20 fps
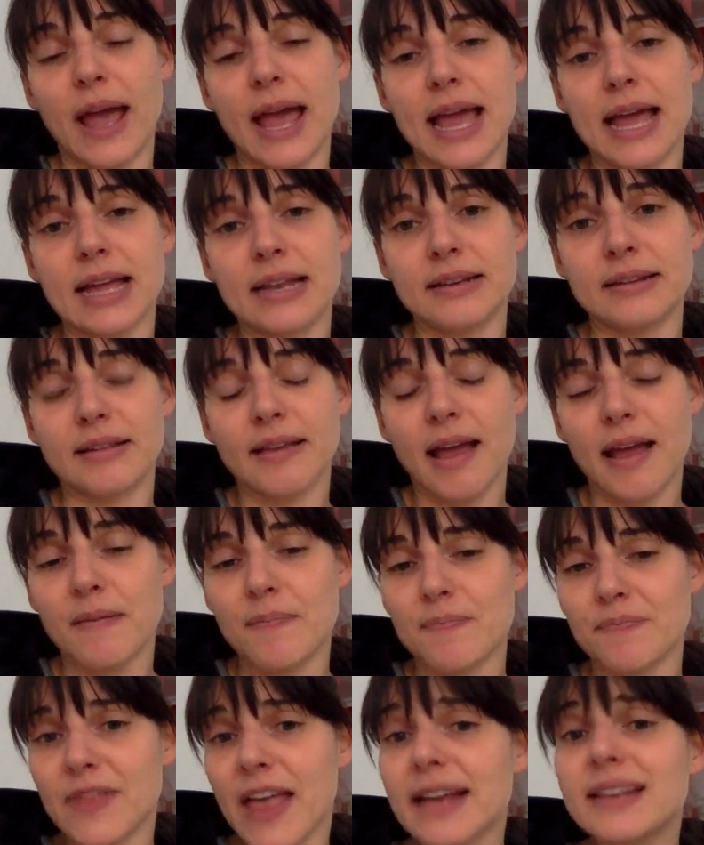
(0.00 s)
and
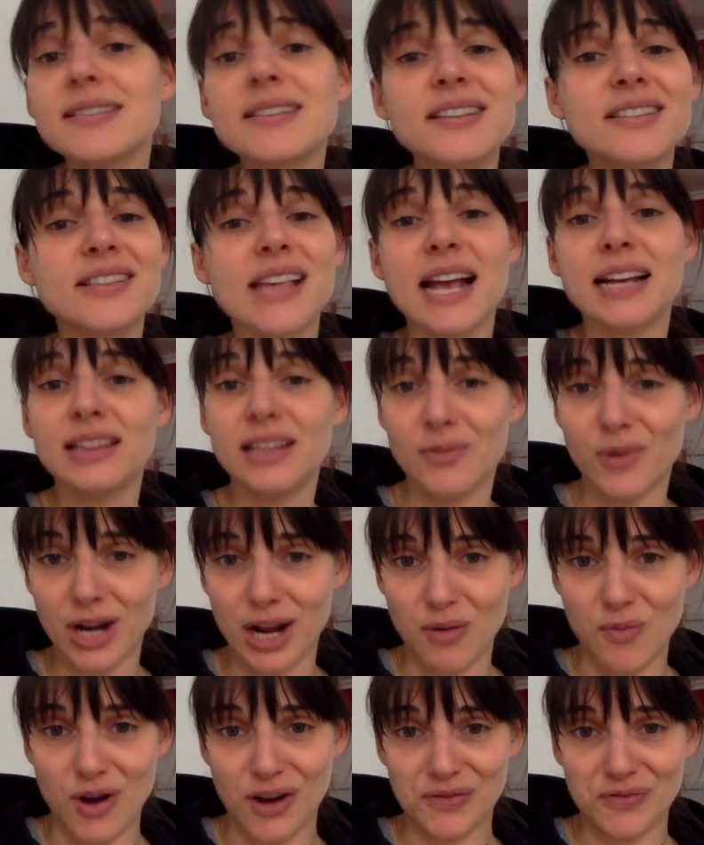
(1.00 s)
that is exactly what
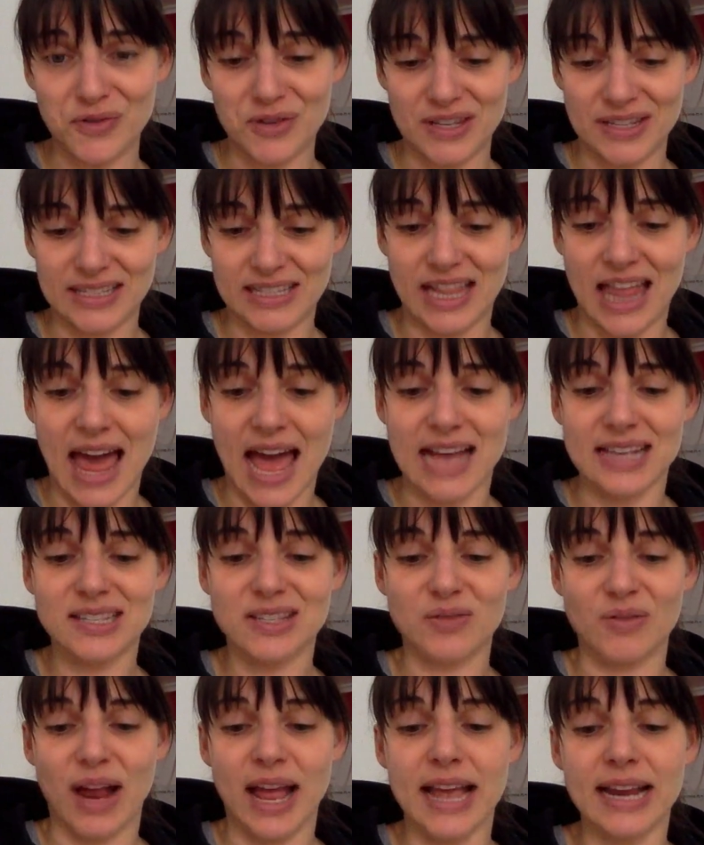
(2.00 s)
I want for this
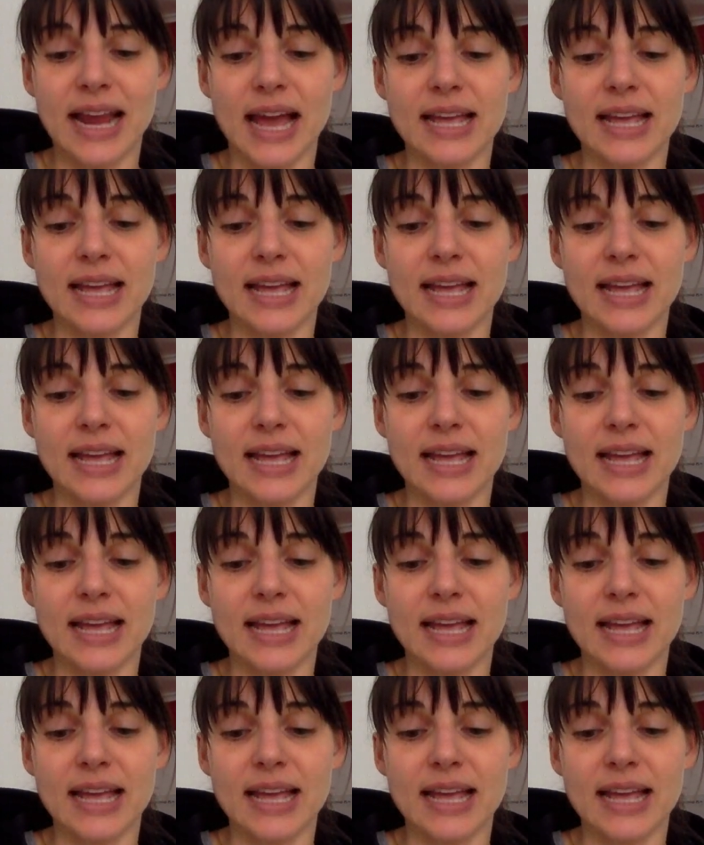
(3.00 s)
class, right?